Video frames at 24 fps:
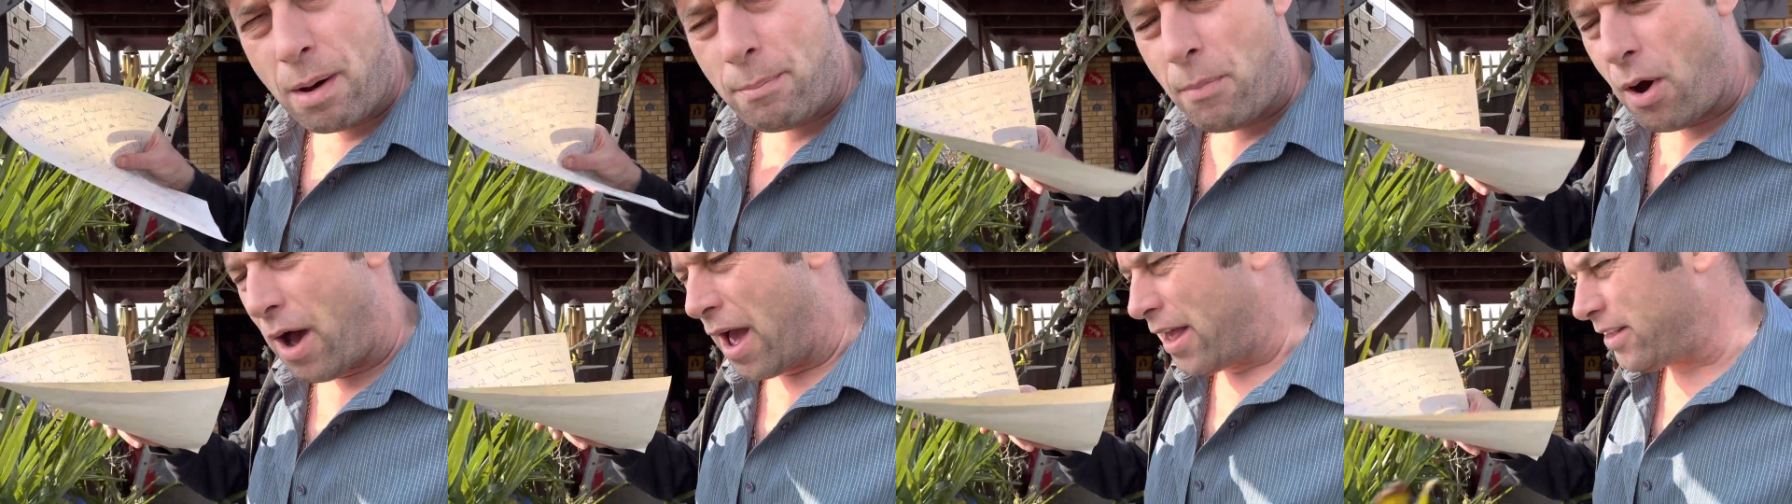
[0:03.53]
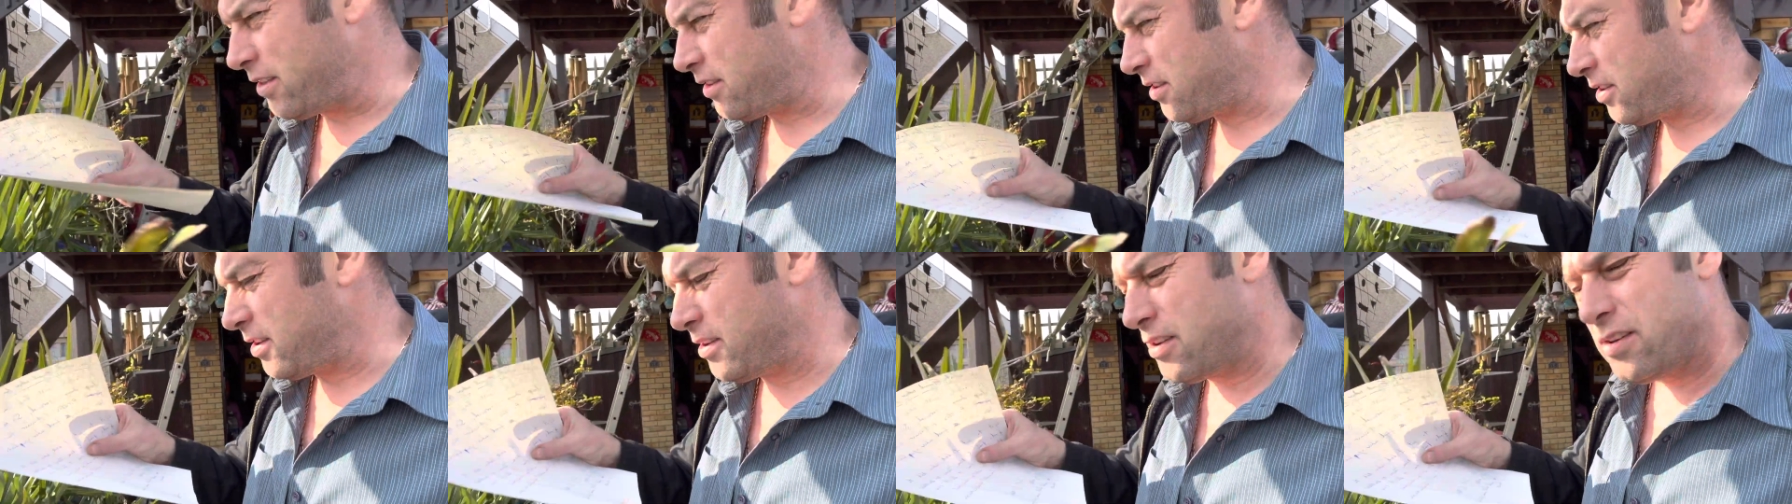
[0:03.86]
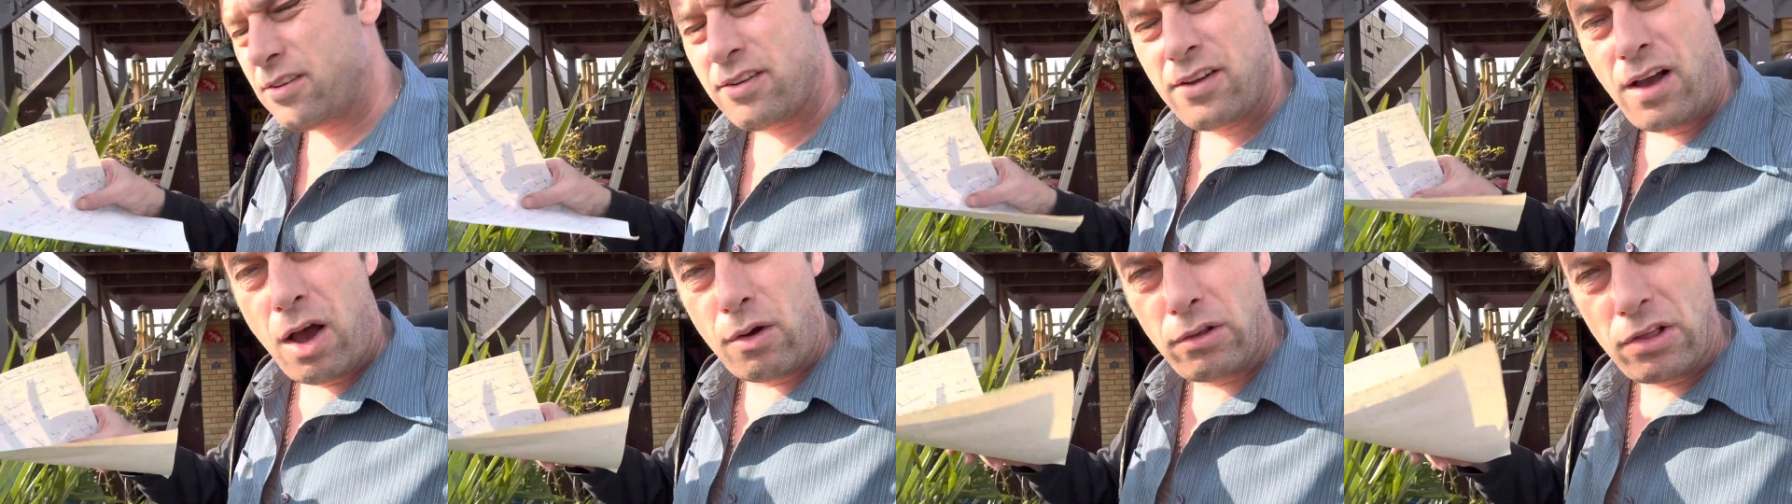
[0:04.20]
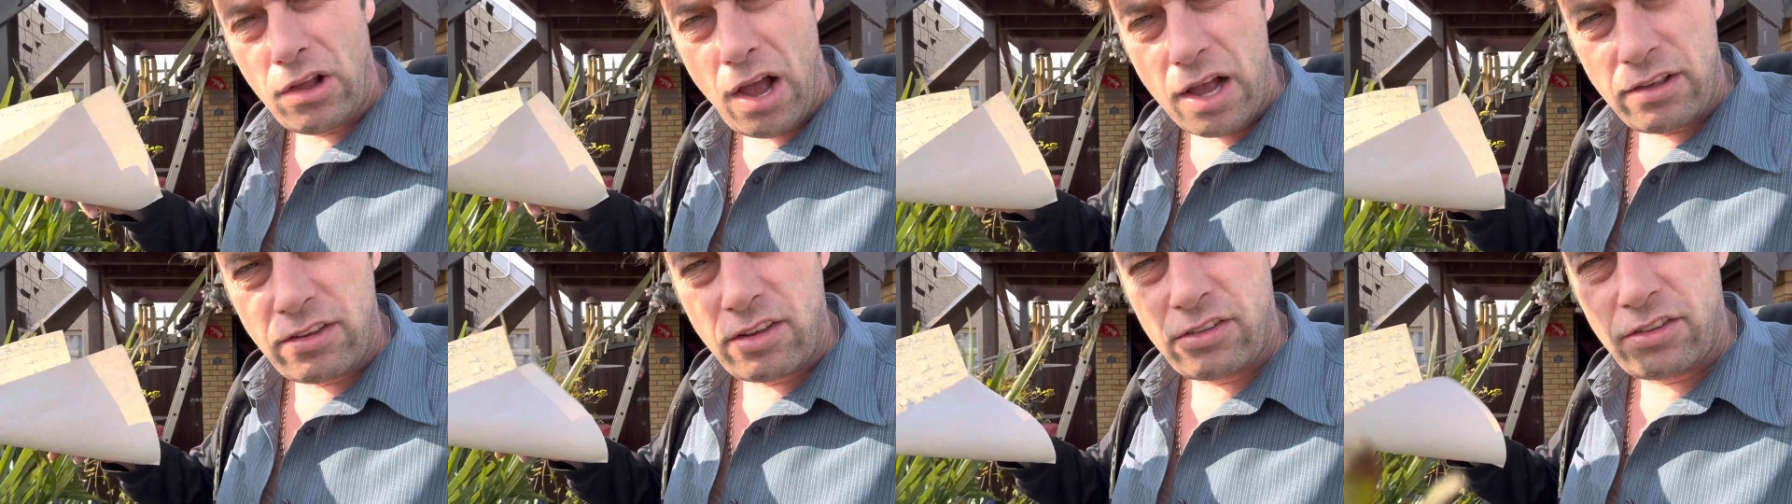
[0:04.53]
mind. I'd
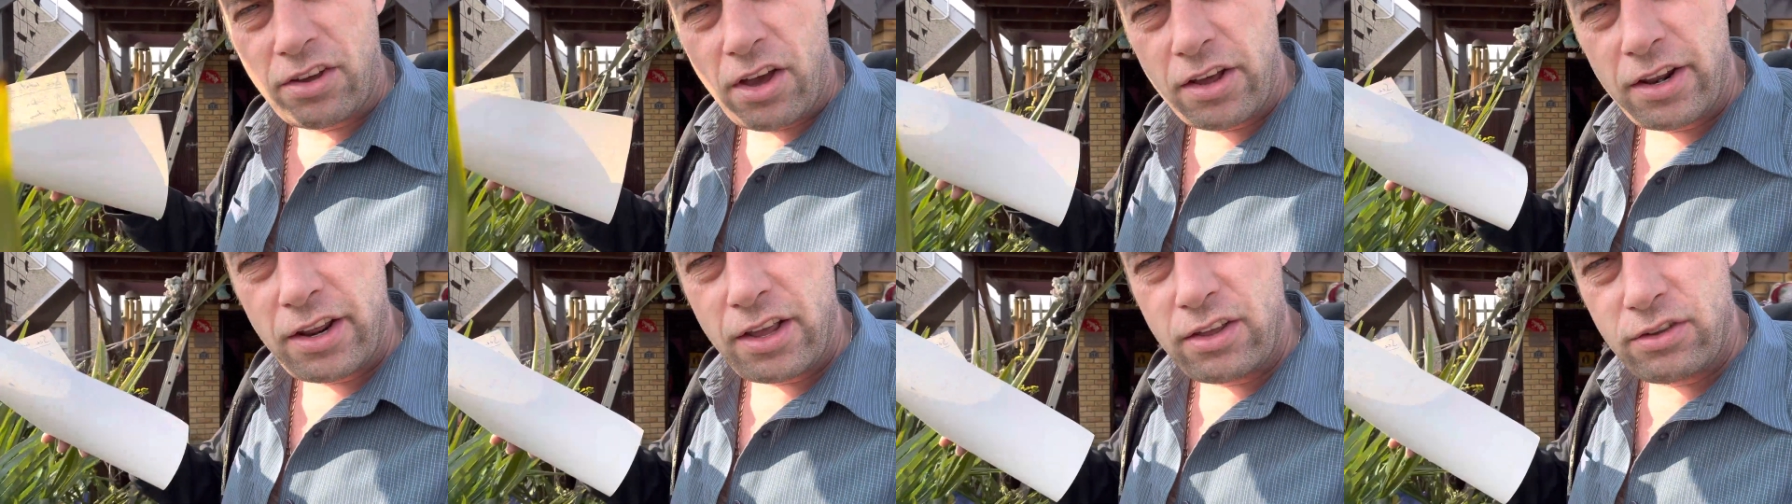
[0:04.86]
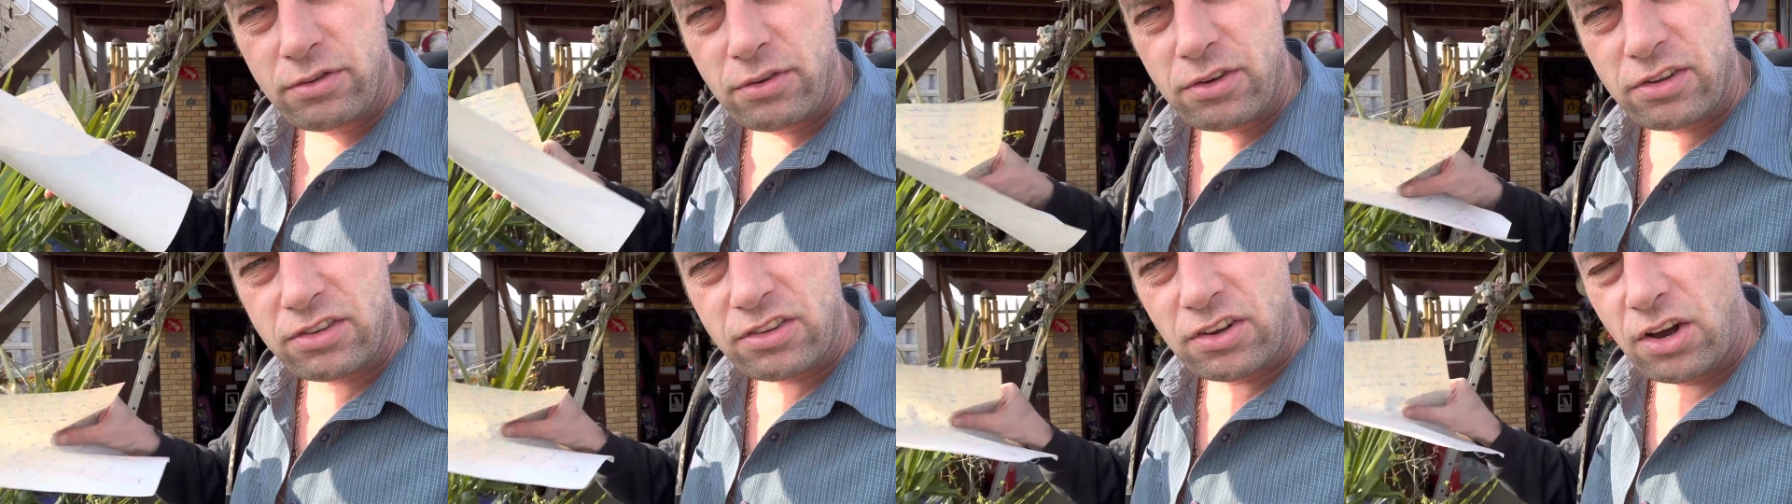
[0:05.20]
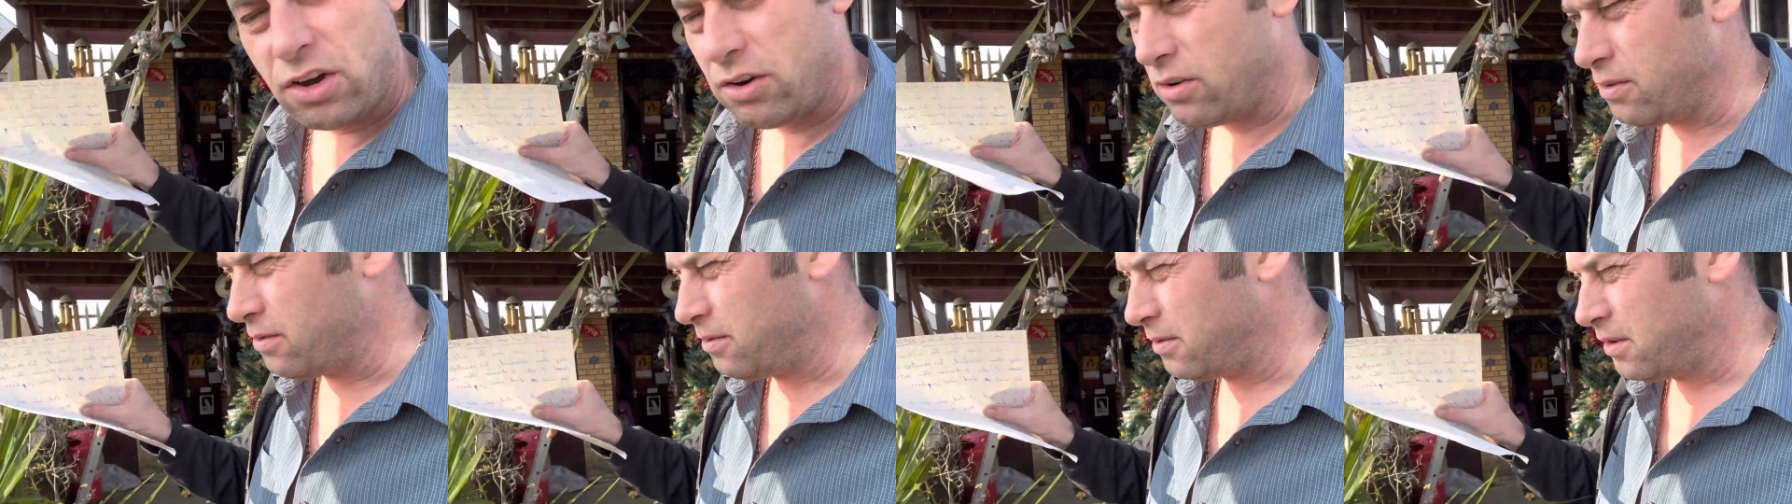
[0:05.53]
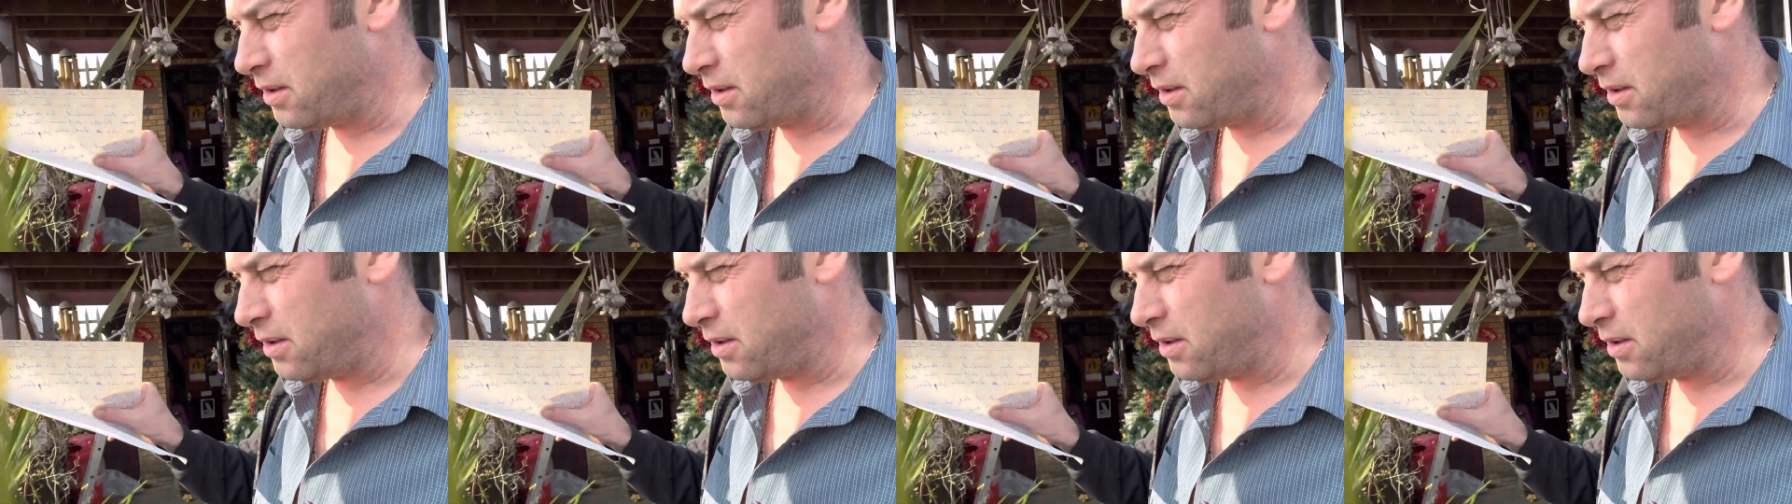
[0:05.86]
like to turn it into a song.